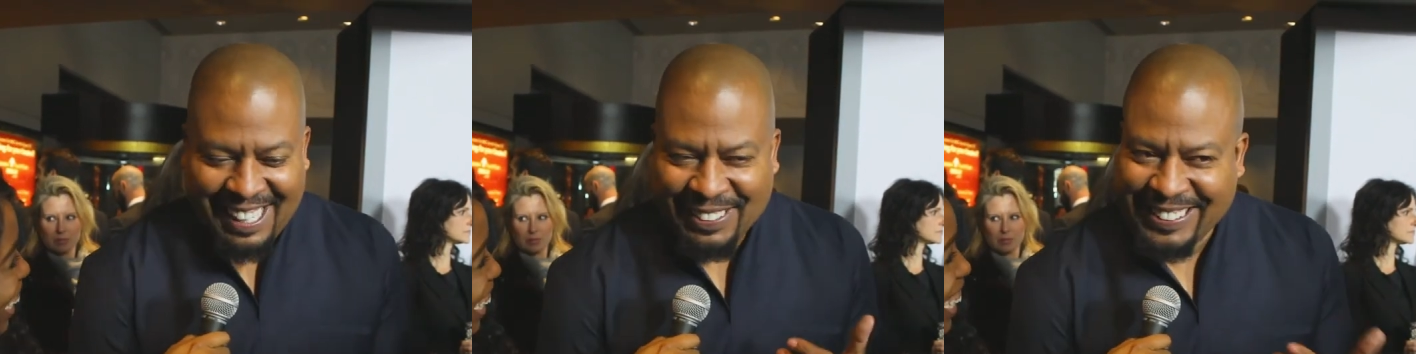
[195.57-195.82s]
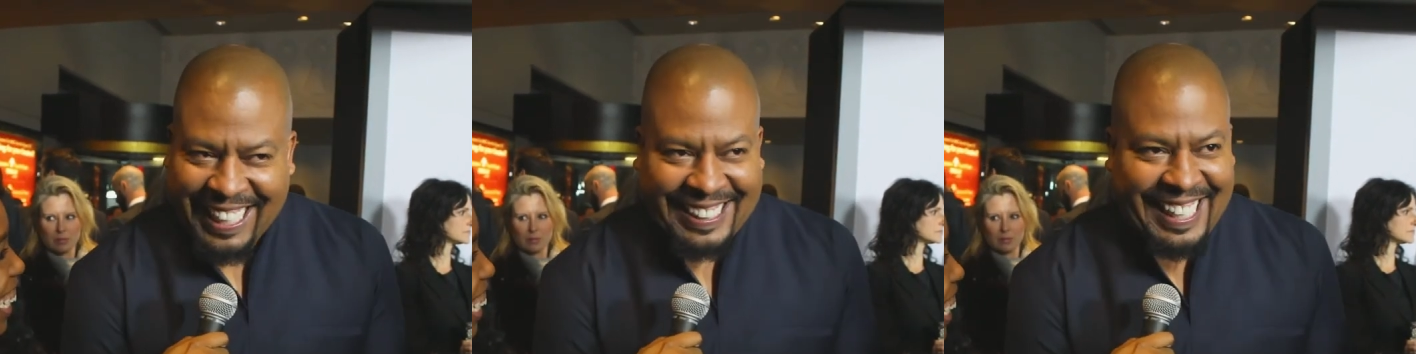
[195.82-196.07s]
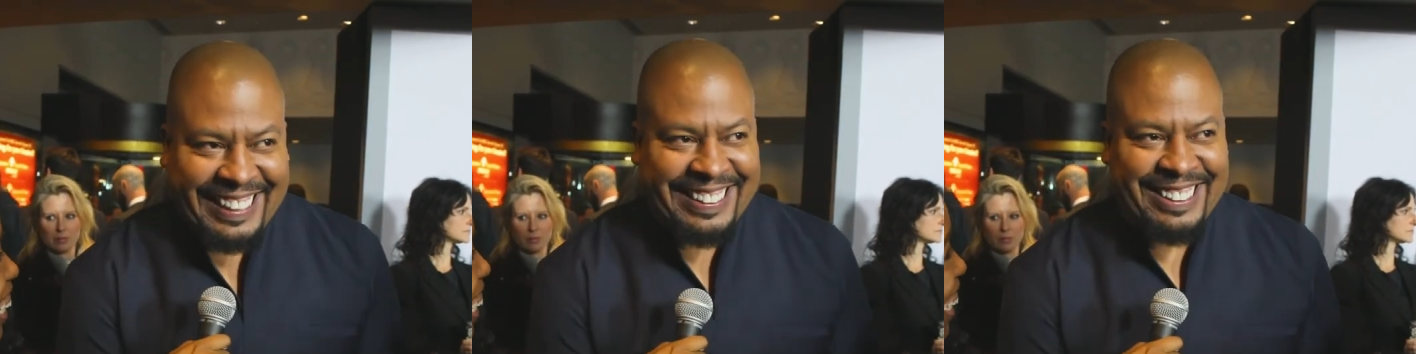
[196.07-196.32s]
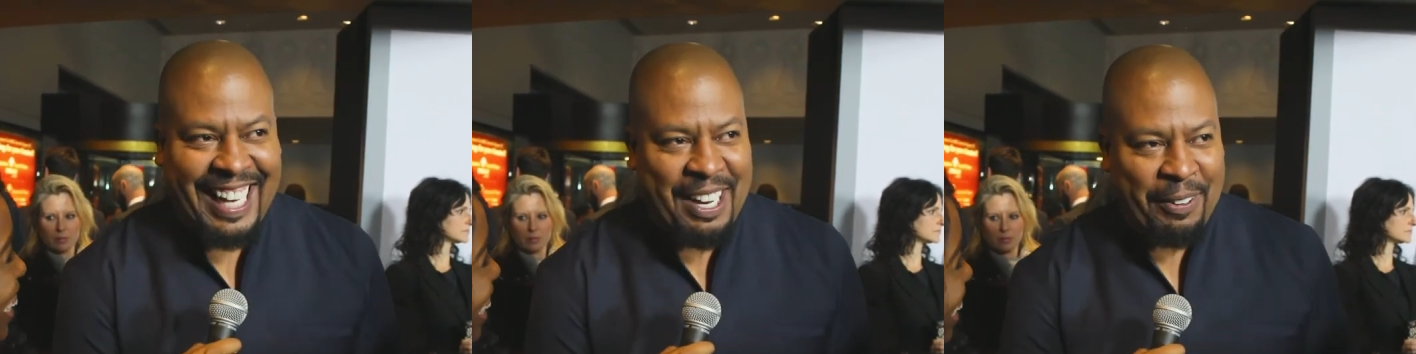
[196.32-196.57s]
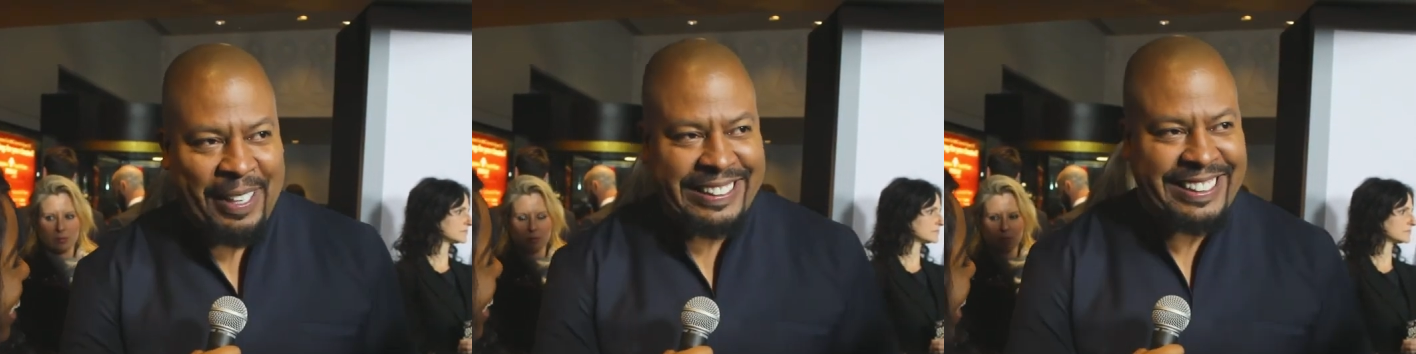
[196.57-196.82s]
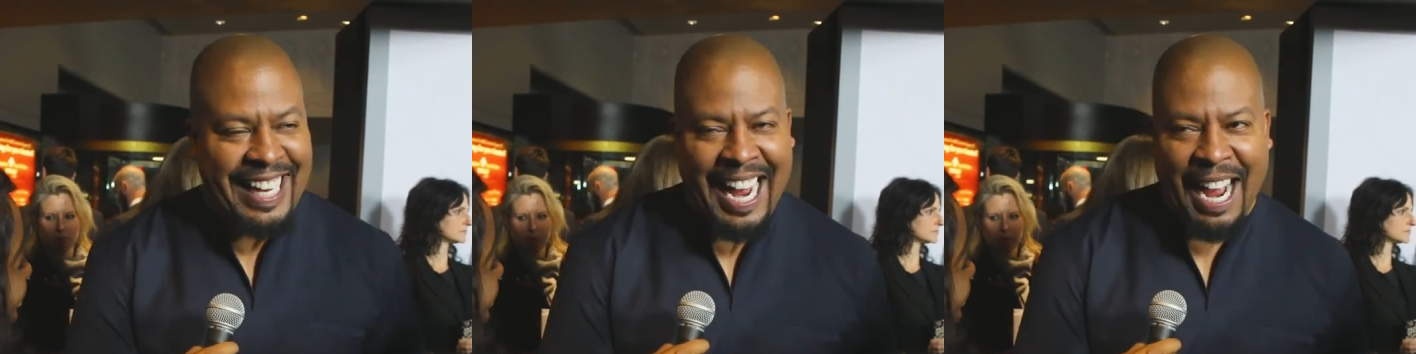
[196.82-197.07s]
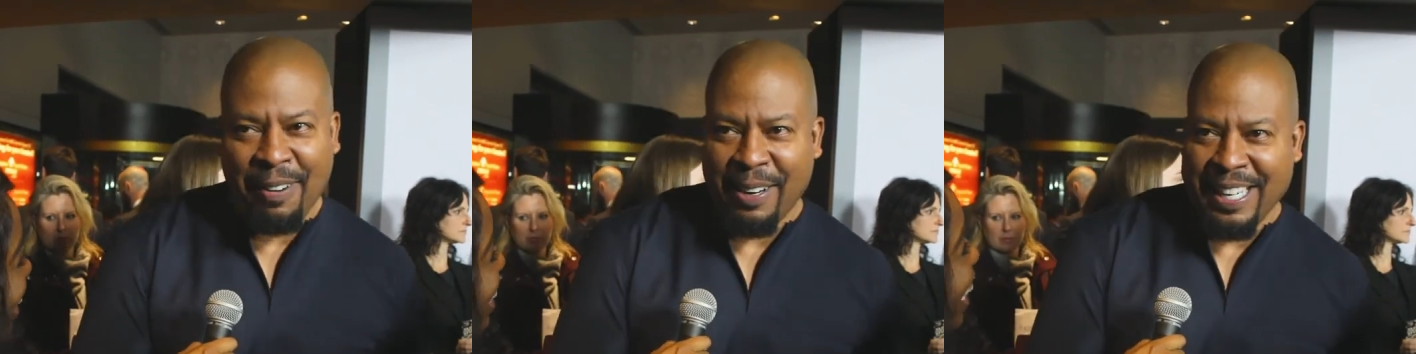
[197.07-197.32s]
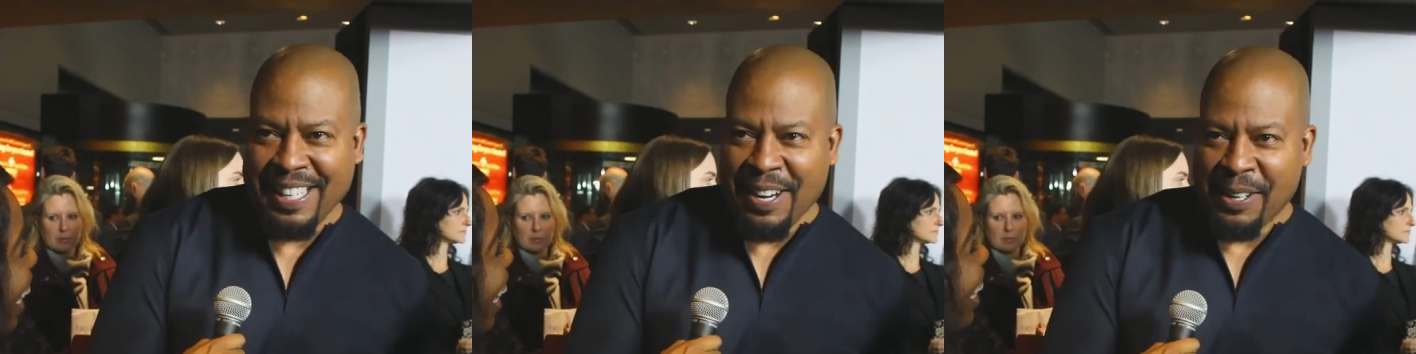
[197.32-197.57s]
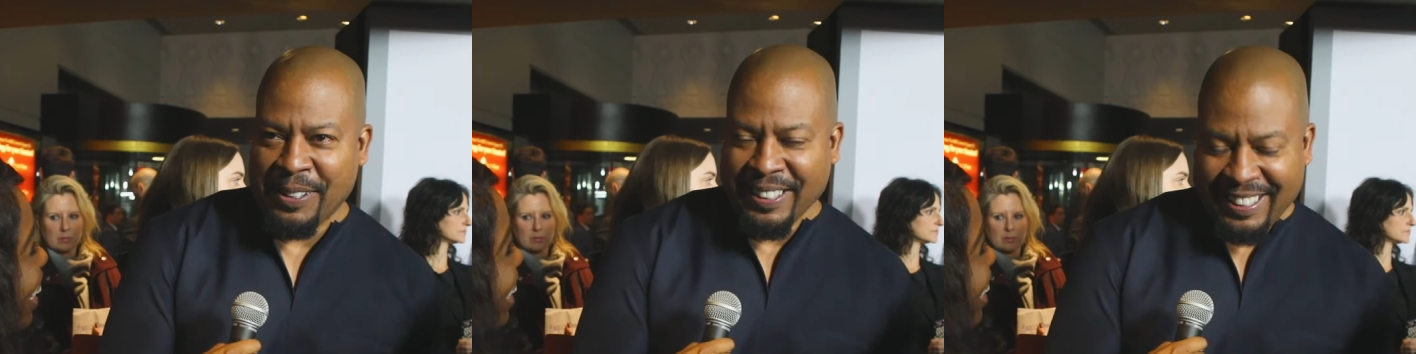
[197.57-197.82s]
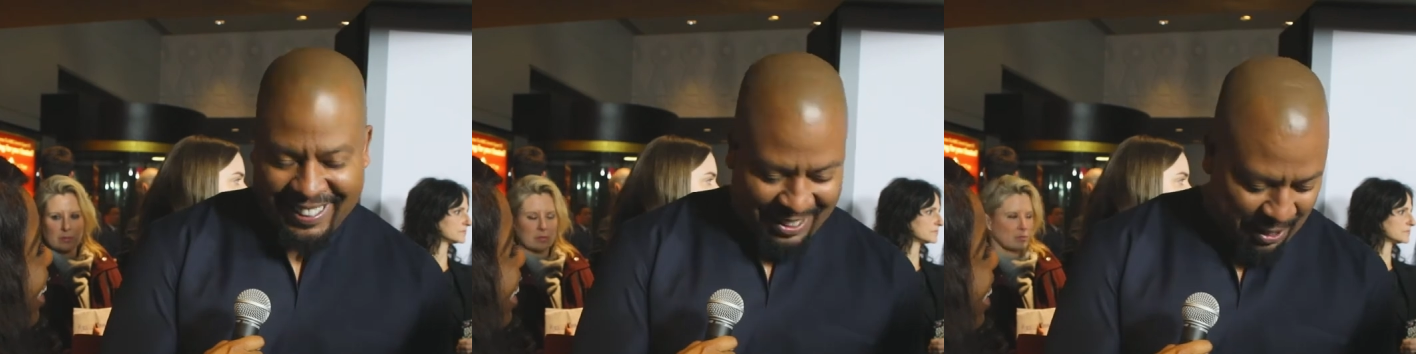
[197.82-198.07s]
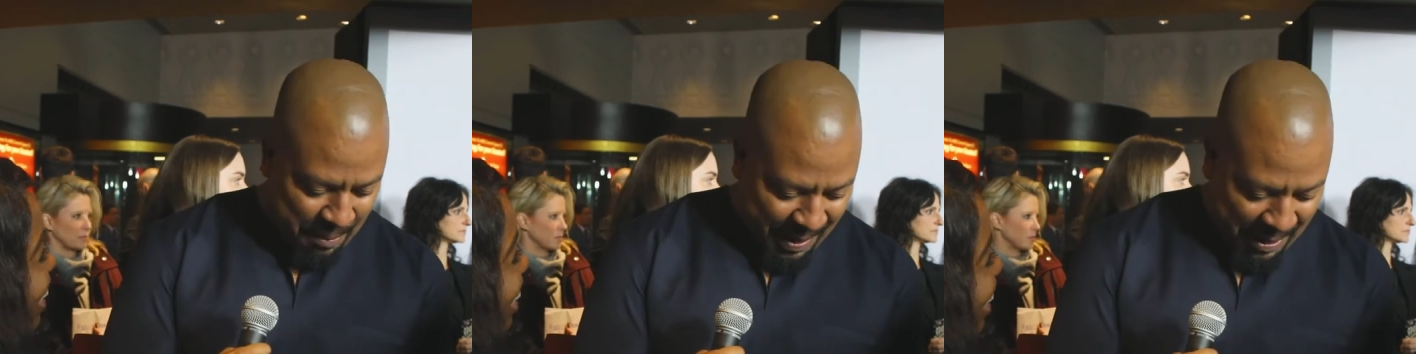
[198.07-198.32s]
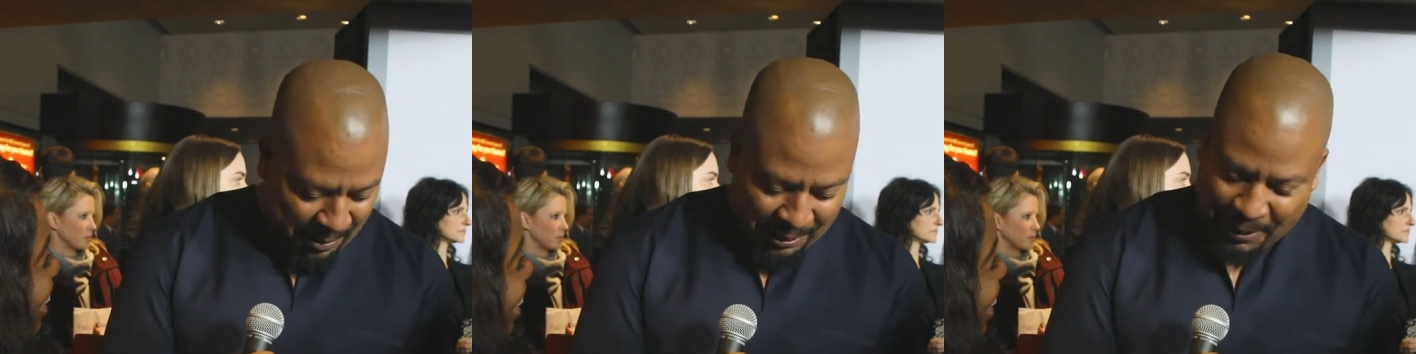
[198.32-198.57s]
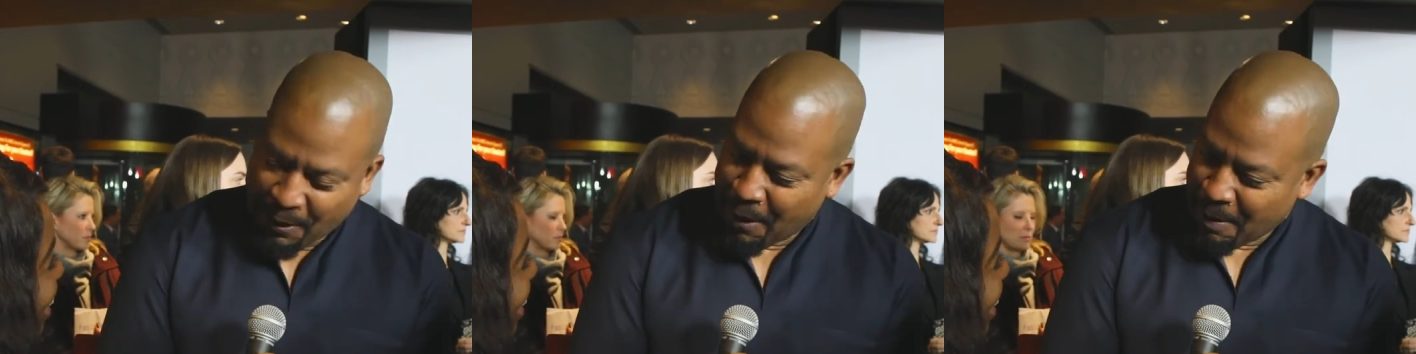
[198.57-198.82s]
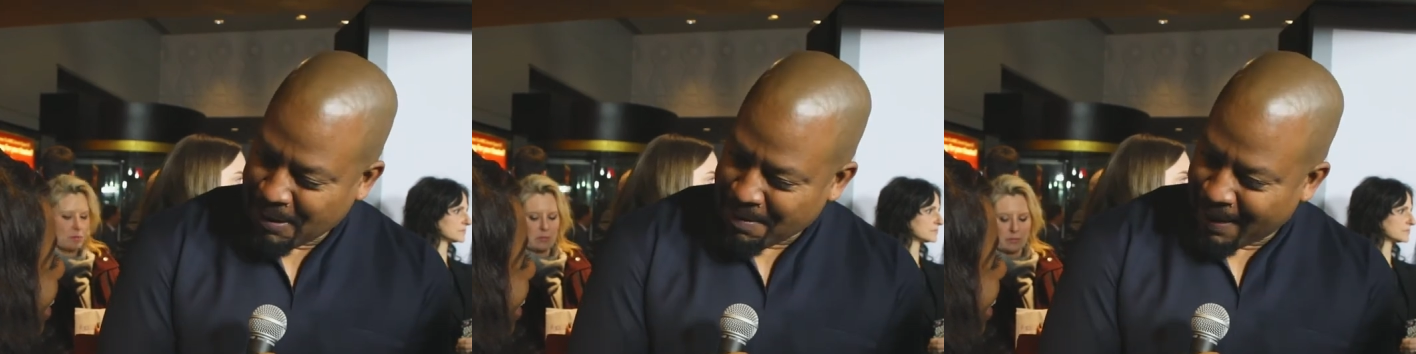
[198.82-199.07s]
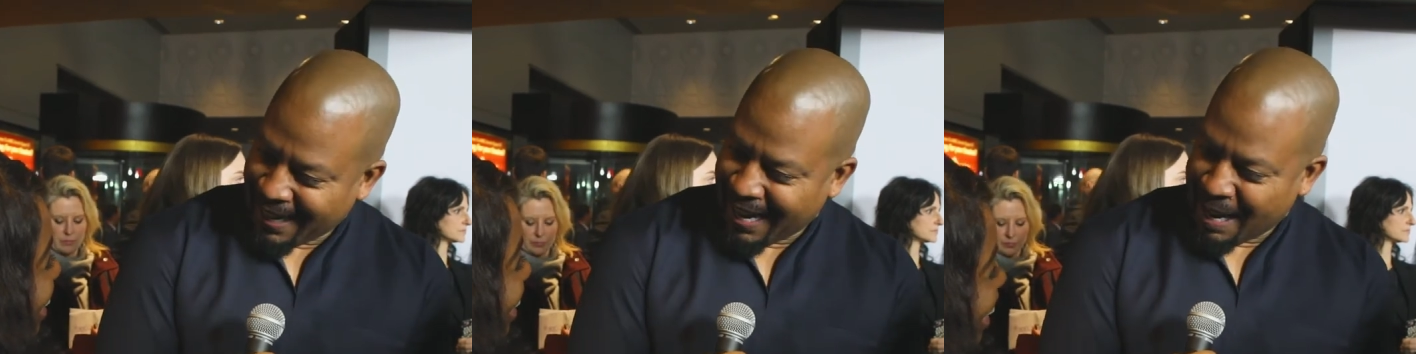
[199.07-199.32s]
Speaker 1: to go take that that quick shower. You know, don't nobody want to go home smelling